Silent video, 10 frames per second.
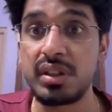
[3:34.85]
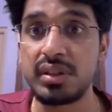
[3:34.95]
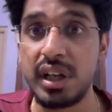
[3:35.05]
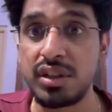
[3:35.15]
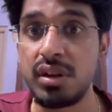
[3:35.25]
it
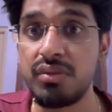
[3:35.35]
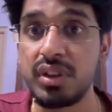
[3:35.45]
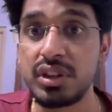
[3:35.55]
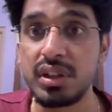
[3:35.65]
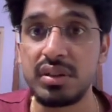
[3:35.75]
is actually a
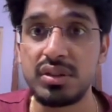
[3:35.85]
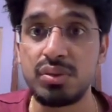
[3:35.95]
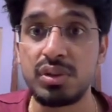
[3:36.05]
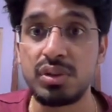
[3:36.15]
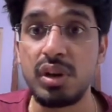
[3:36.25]
function,
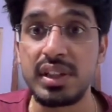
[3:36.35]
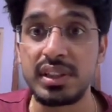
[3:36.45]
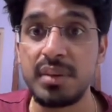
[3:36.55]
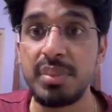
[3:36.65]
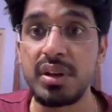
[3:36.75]
so it's called a
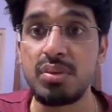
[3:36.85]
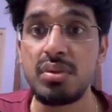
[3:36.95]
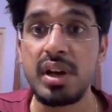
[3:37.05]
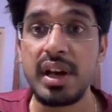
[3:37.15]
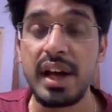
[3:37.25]
step into,